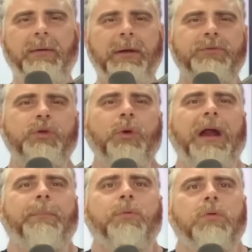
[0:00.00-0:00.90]
I'm too
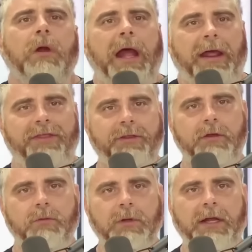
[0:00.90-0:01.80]
out of breath
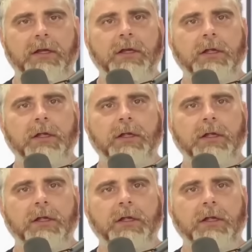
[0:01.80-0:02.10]
right?